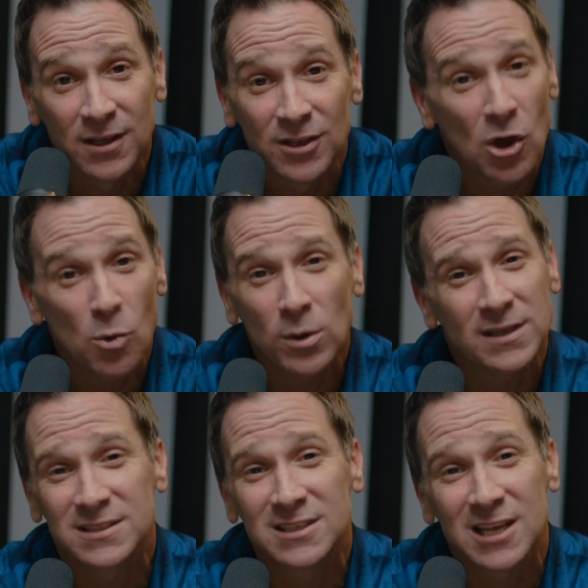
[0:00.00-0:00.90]
No one
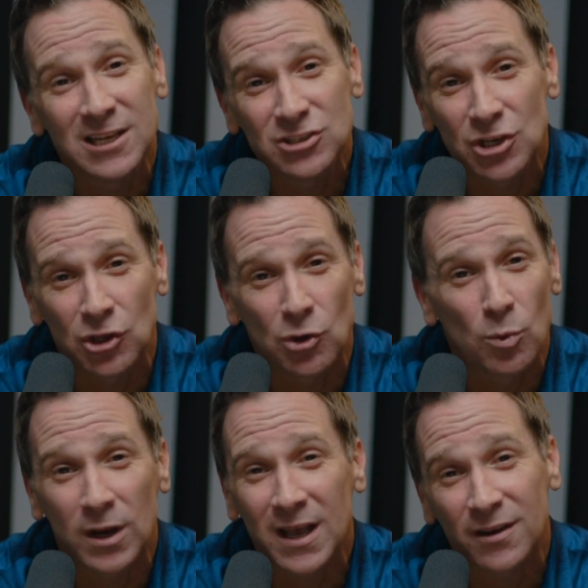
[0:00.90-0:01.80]
is teaching you
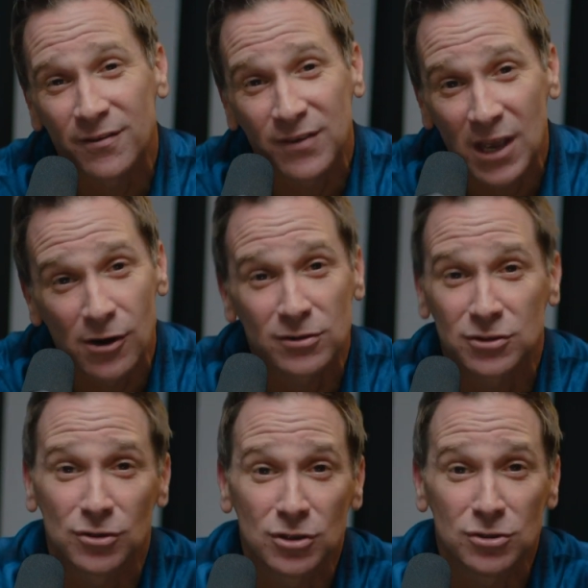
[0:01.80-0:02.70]
what kind of
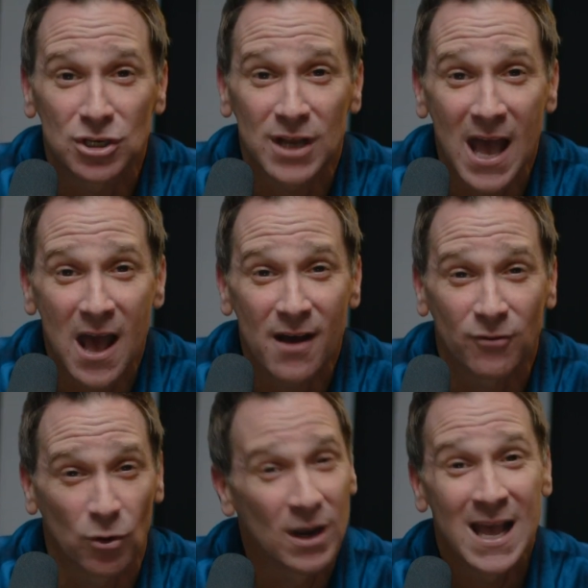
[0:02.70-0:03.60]
character you should
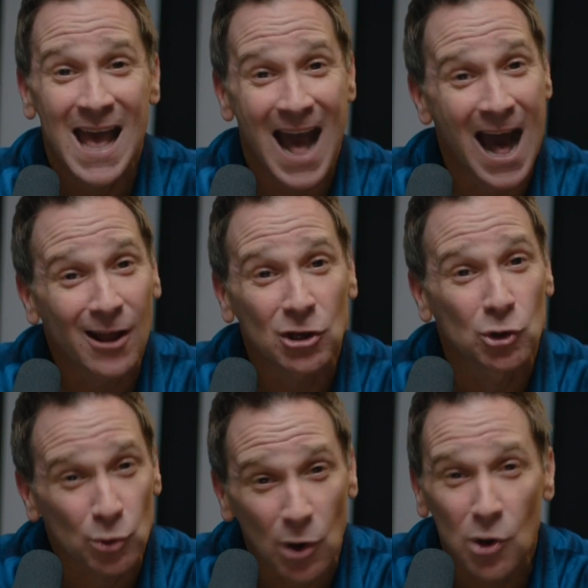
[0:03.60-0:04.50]
have or how to
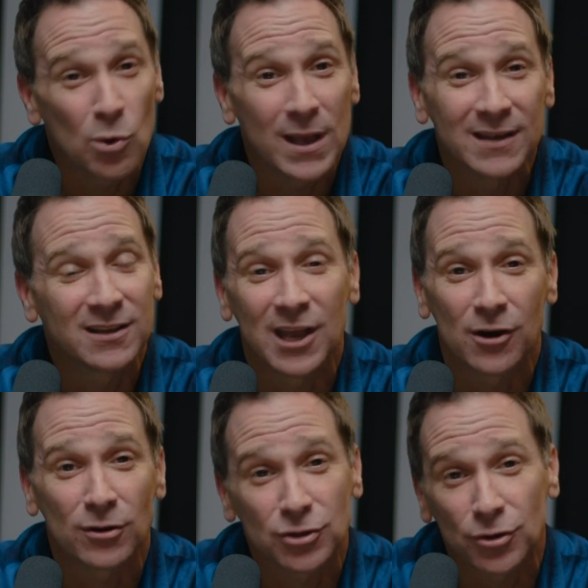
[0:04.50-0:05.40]
grow in
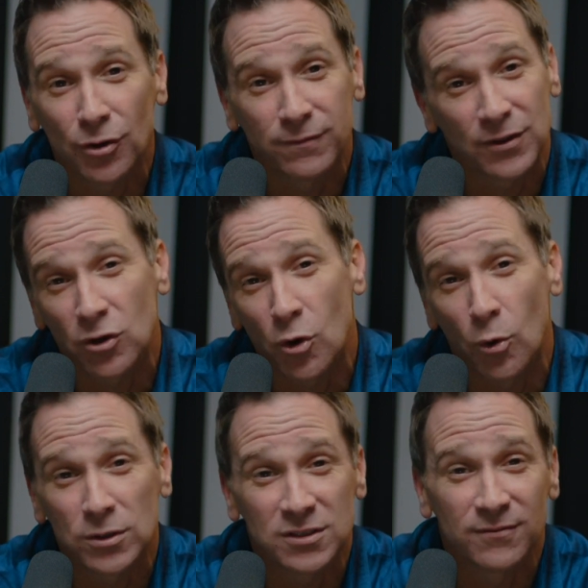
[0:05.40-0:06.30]
character over the
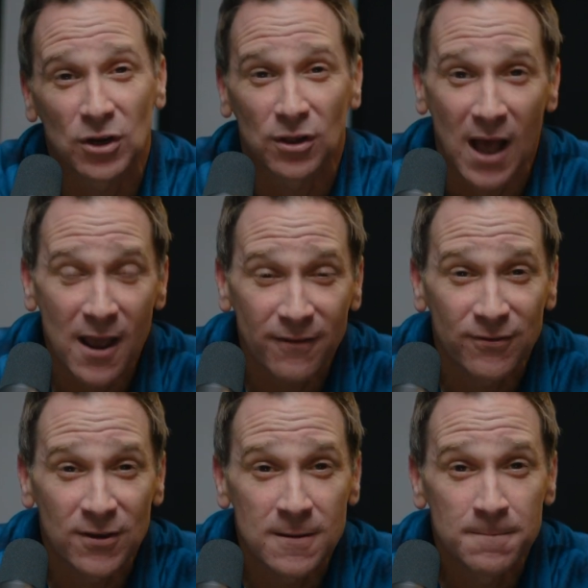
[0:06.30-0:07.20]
course of your
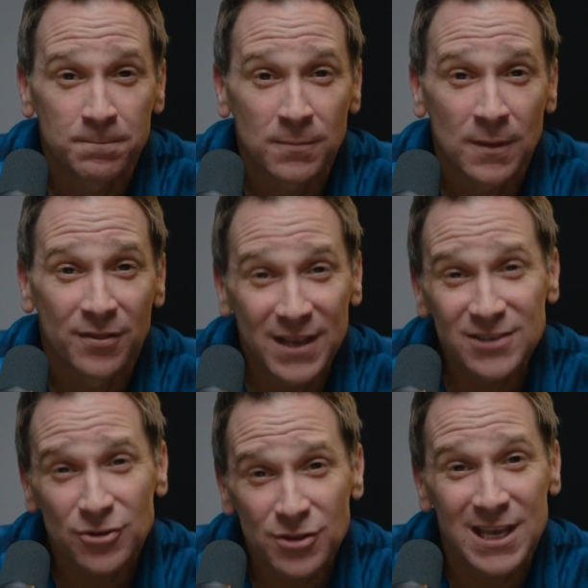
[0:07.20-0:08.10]
life.
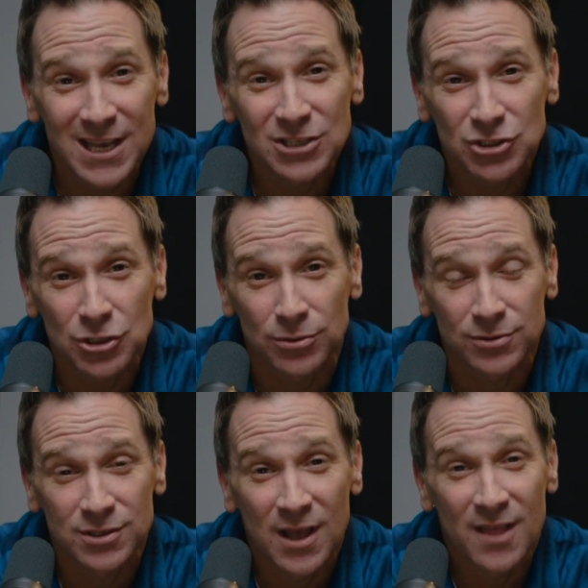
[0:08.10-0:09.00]
These are the
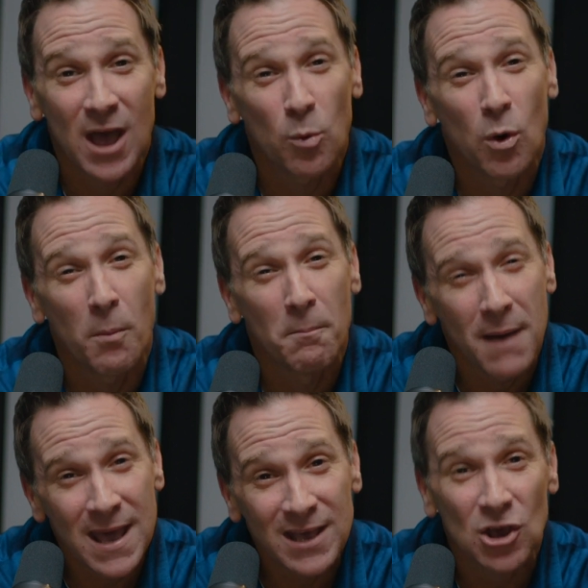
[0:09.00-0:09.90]
issues that will
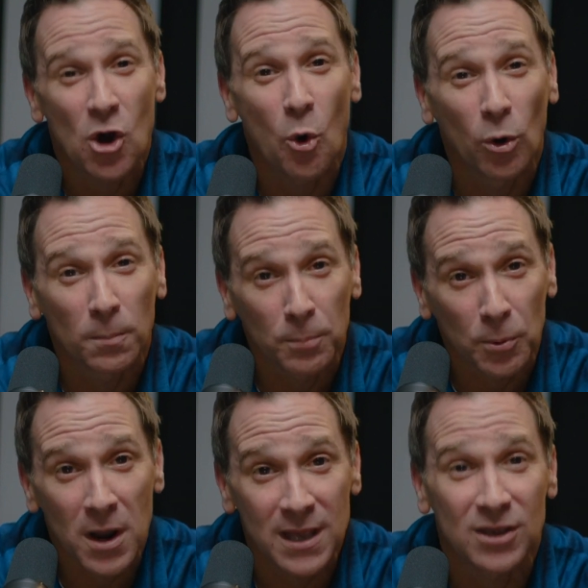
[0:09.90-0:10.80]
make or
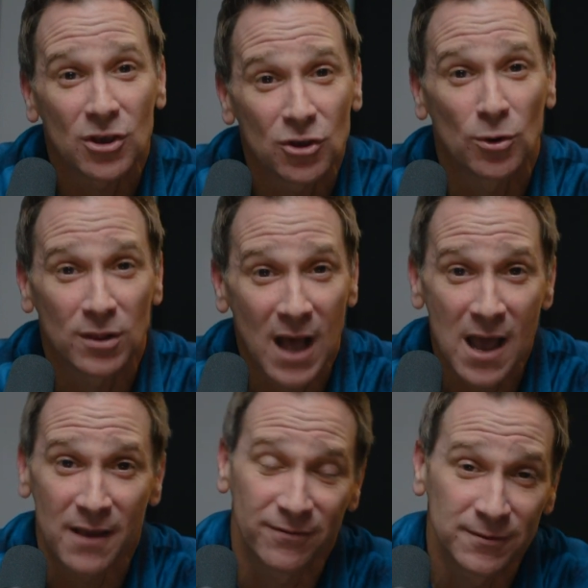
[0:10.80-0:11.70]
break your
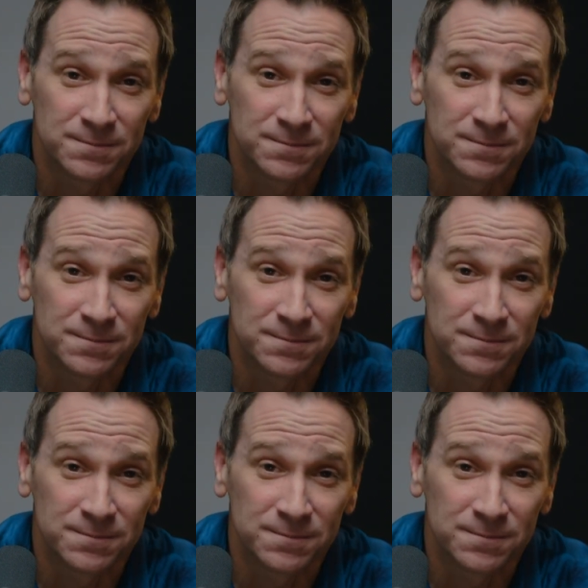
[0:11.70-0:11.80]
life.